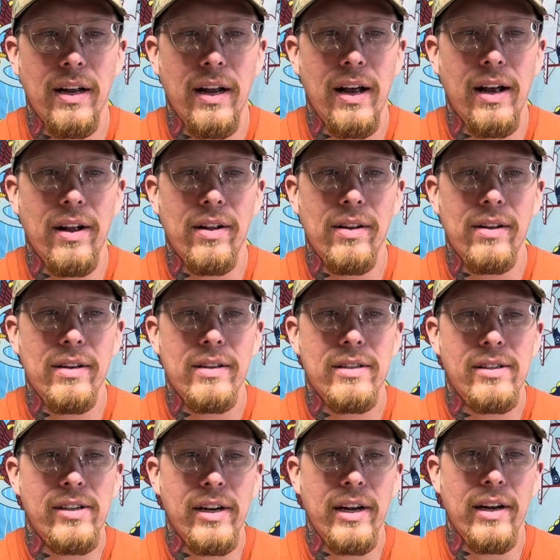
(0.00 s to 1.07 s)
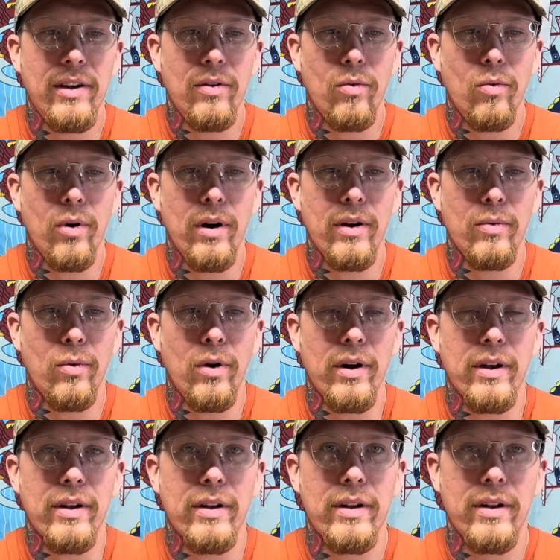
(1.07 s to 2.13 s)

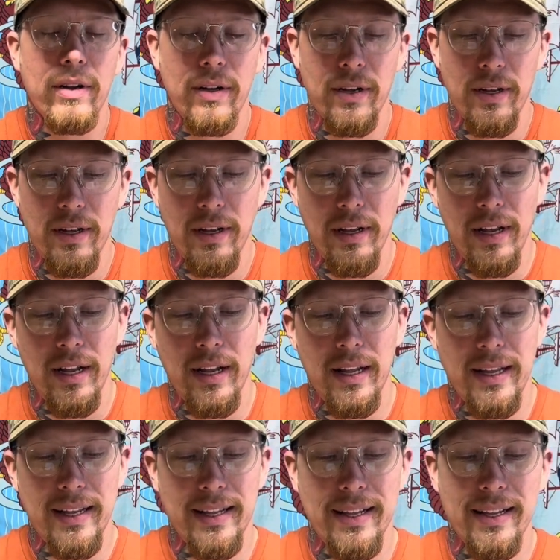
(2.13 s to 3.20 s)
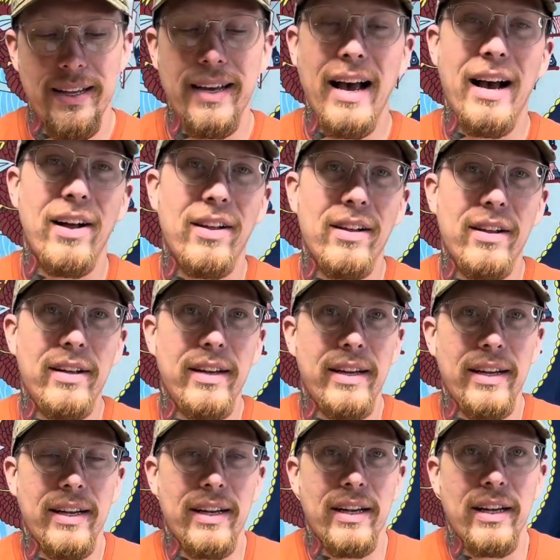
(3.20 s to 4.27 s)
LC11. The L
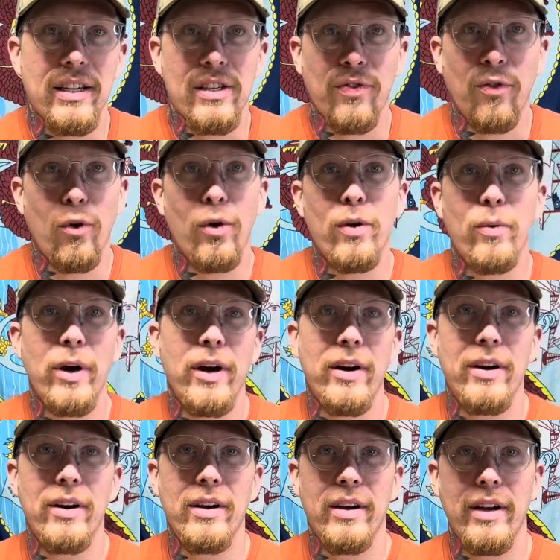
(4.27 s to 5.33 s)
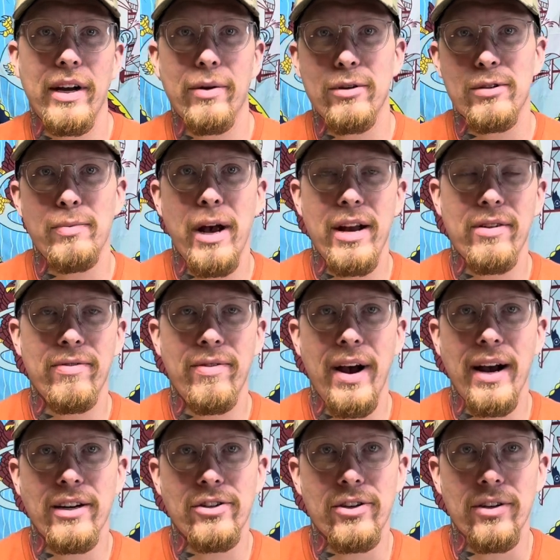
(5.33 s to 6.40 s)
is for where it was
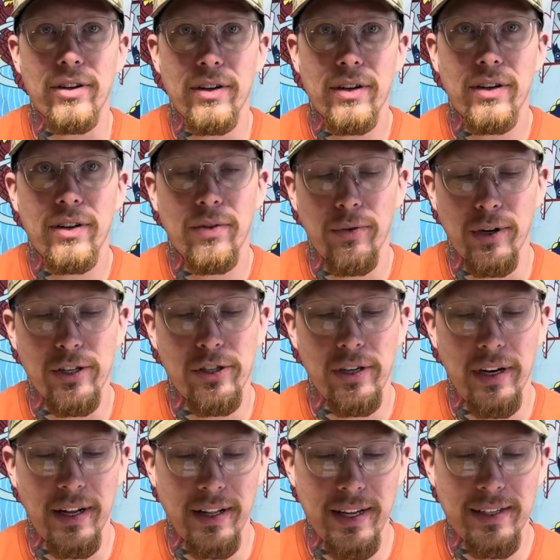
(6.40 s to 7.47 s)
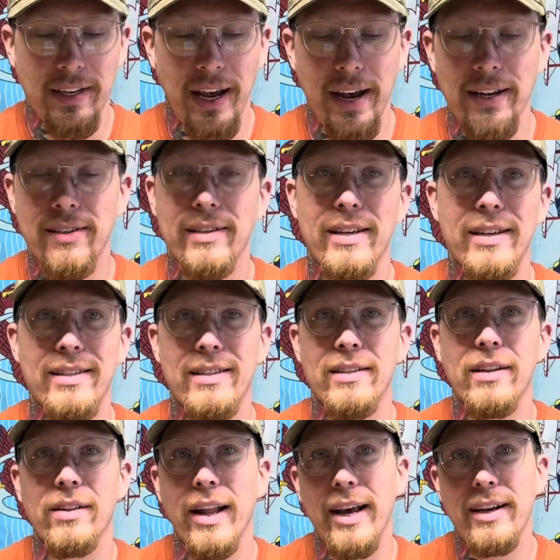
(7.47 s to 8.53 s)
manufactured, which in this case is the
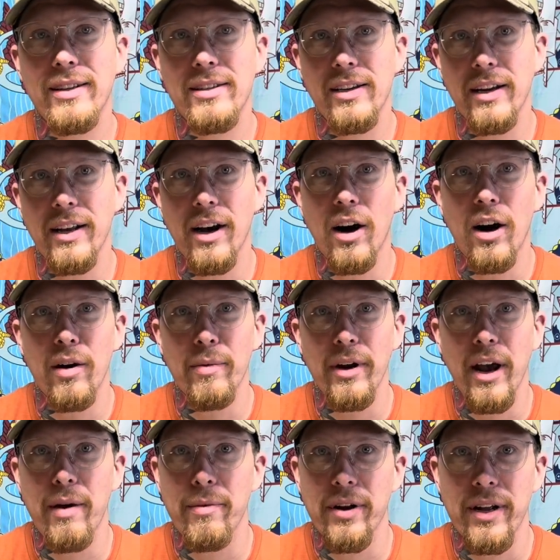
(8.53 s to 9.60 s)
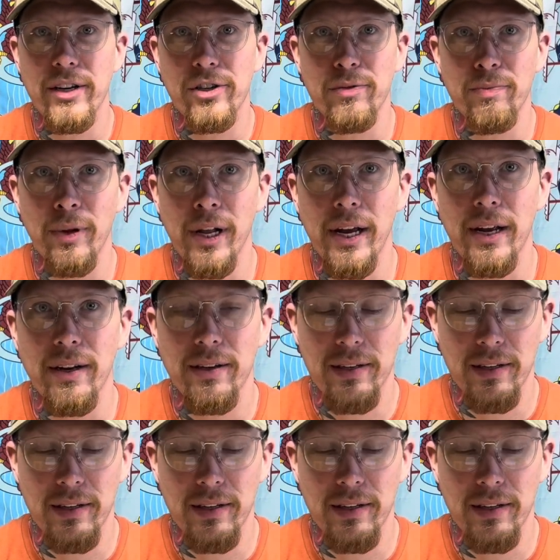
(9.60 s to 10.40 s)
Lake City Army Ammunition Plant.